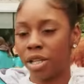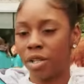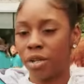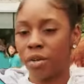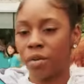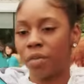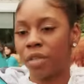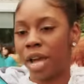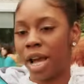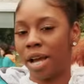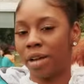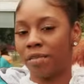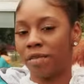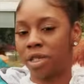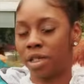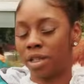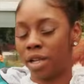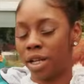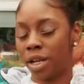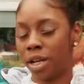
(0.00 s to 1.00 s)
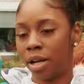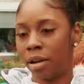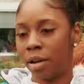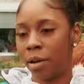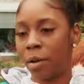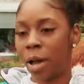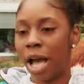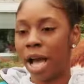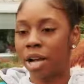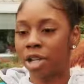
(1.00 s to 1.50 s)
of youth have to
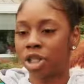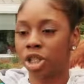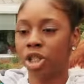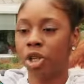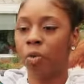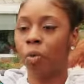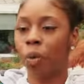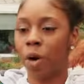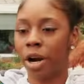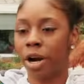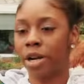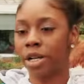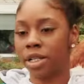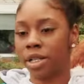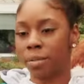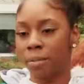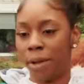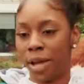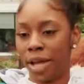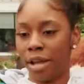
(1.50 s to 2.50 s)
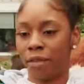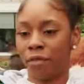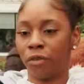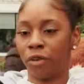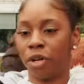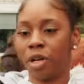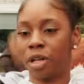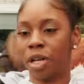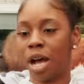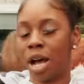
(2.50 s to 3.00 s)
actually work to pay
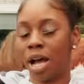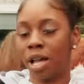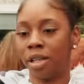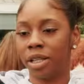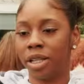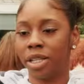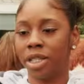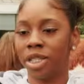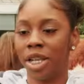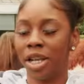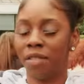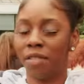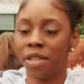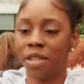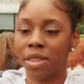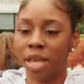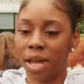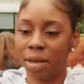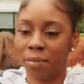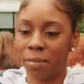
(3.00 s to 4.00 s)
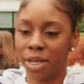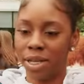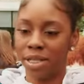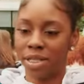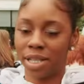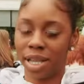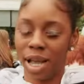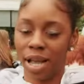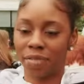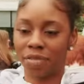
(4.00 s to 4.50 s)
for a college, and then that
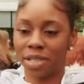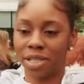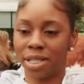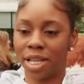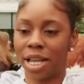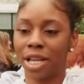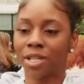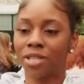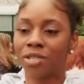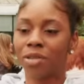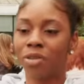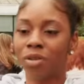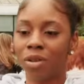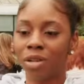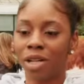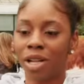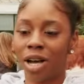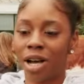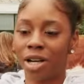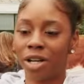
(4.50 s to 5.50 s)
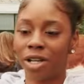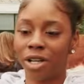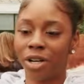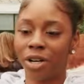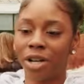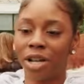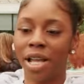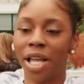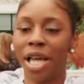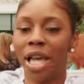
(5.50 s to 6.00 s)
means they have to stay in school
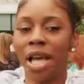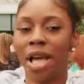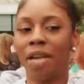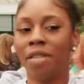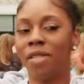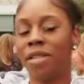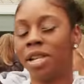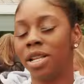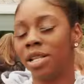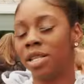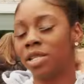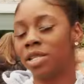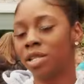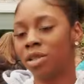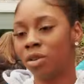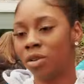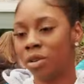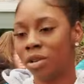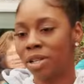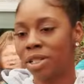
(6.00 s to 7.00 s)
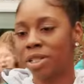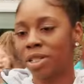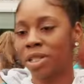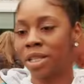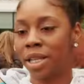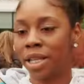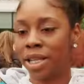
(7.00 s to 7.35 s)
longer, and then the expenses